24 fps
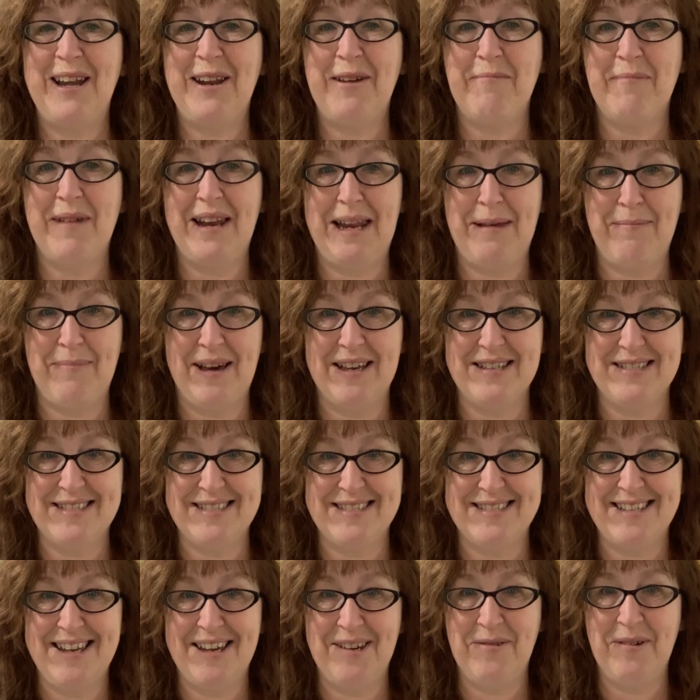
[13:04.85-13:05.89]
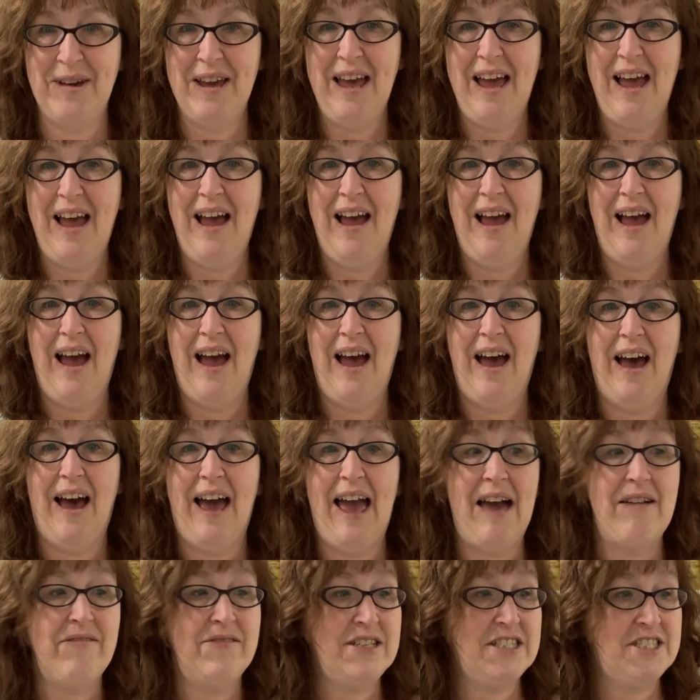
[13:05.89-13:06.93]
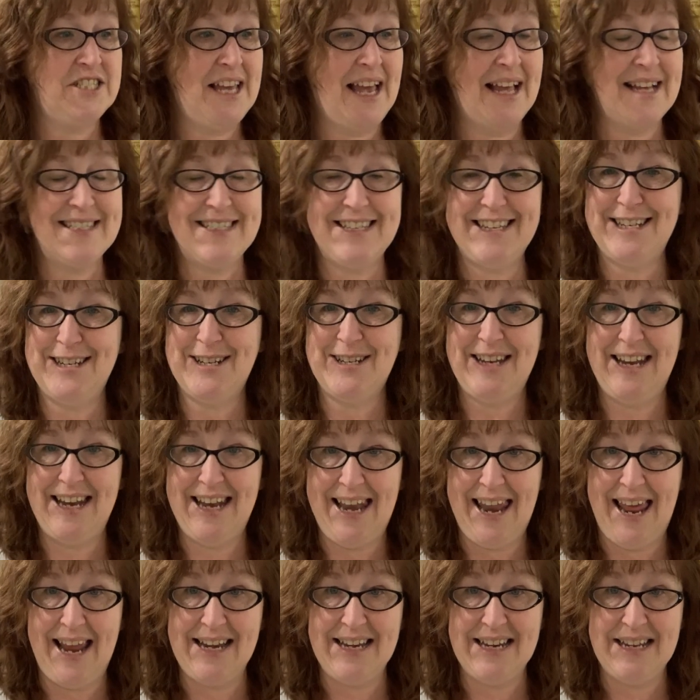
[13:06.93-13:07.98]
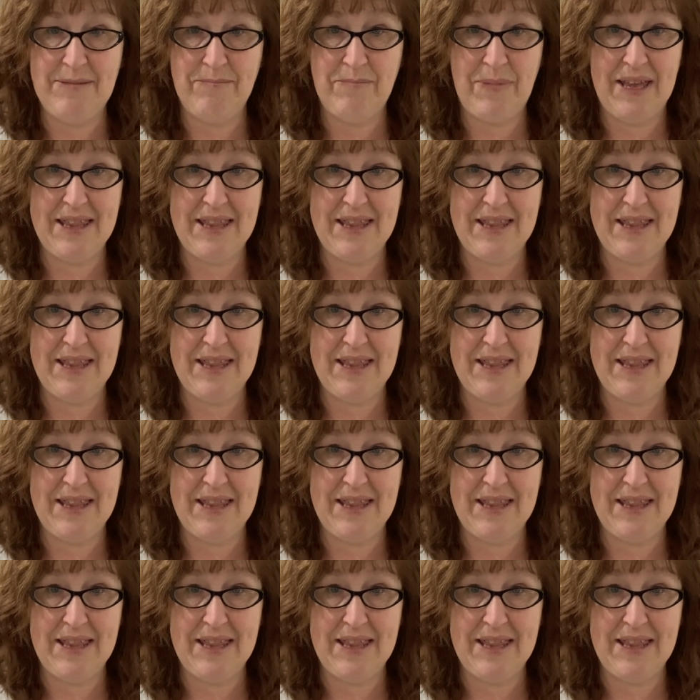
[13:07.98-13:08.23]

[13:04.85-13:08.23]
a new minibus. So I haven't checked in on it lately,